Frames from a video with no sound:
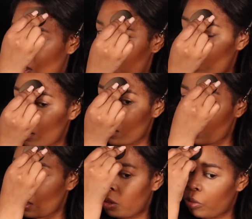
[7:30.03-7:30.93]
And just
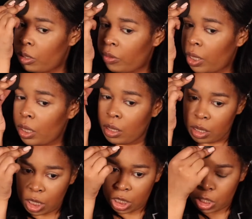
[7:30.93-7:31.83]
to get rid of any
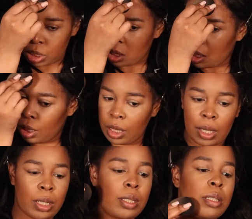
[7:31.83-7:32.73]
harsh
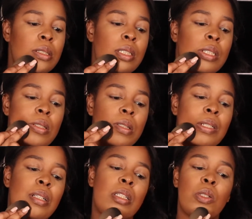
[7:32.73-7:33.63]
lines,
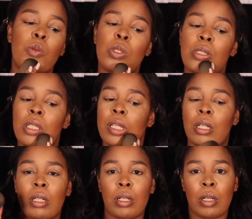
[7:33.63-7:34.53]
I use
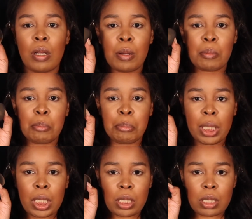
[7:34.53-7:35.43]
the
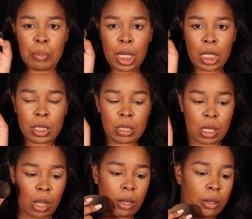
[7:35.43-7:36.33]
butt part
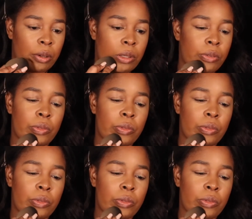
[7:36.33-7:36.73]
of